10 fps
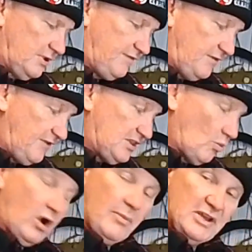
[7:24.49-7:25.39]
If you think the
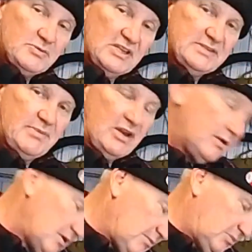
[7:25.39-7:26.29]
wire mesh ones are better,
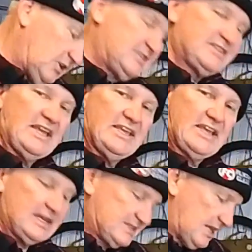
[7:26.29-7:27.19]
please state
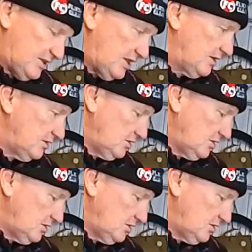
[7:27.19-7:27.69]
your case down there.